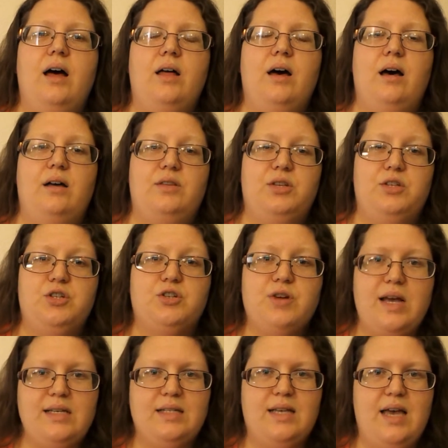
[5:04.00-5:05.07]
the
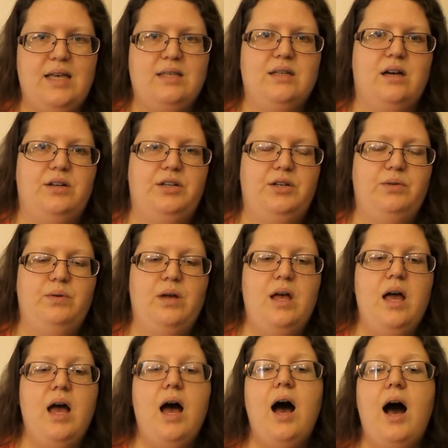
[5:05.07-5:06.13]
stress test on you,
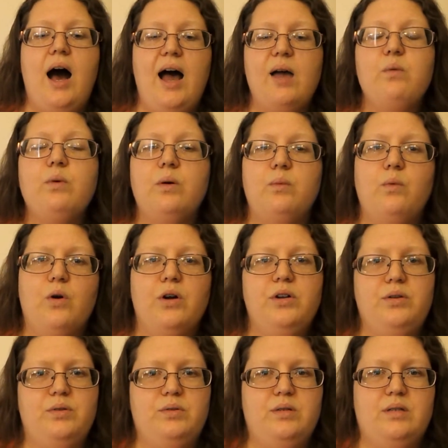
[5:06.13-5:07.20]
I will warn
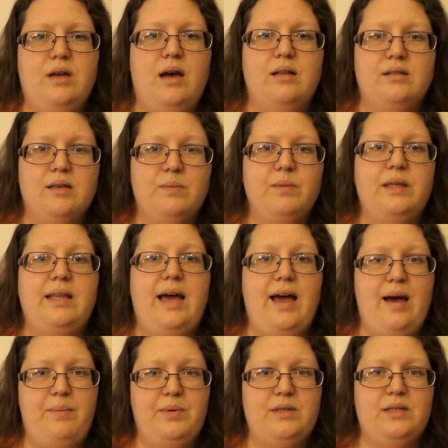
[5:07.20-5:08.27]
you on something that
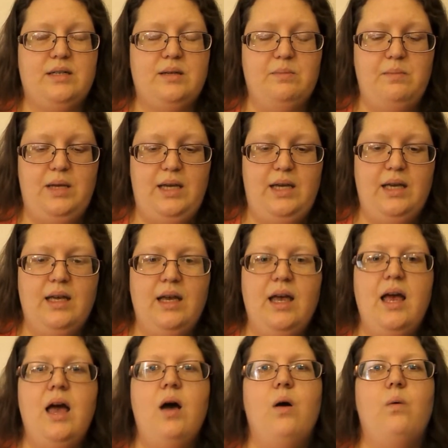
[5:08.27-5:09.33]
happens to me.
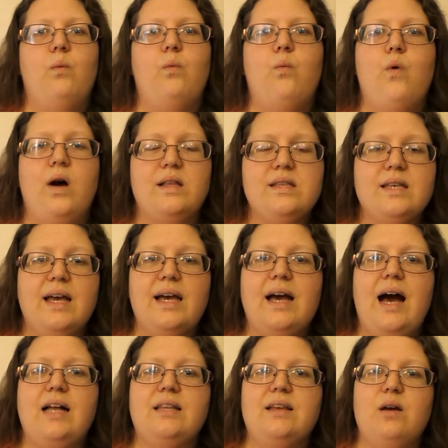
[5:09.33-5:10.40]
Once I
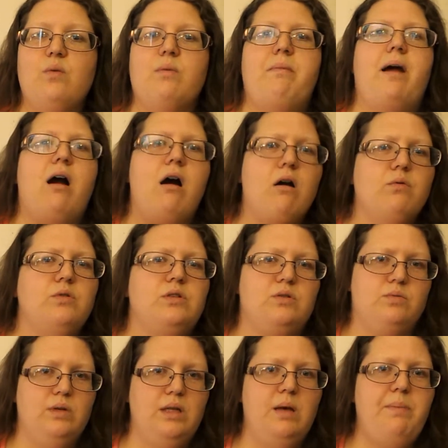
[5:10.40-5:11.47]
got there where my heart was
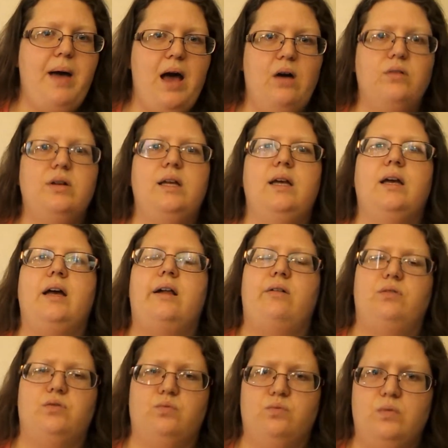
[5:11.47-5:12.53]
really pounding and I
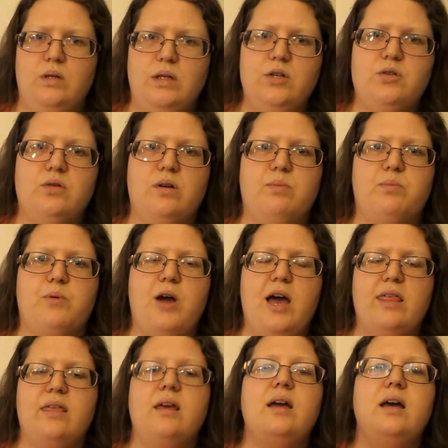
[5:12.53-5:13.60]
was really short of
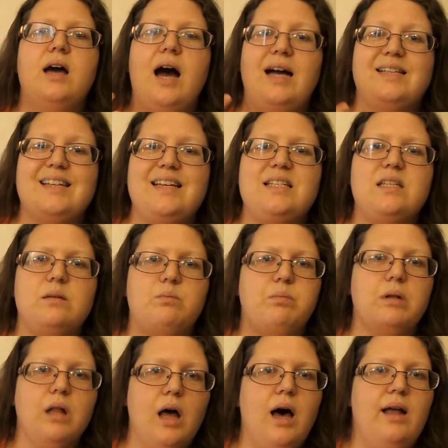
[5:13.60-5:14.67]
breath, I tasted
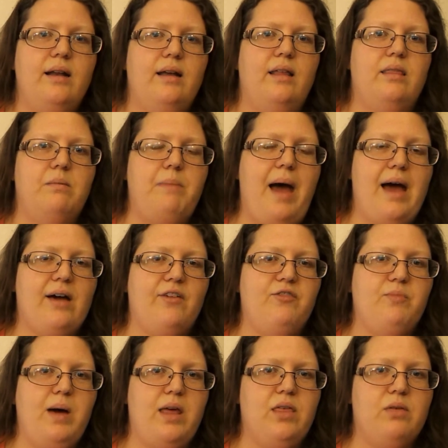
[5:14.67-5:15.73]
blood in the back of
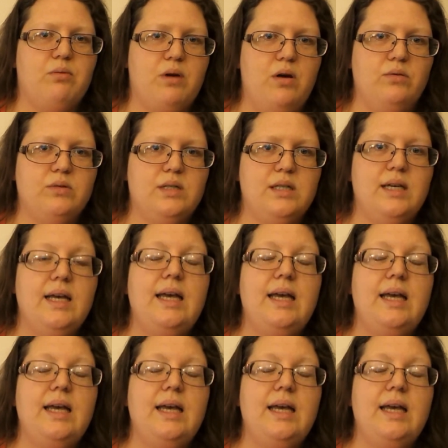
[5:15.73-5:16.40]
my throat.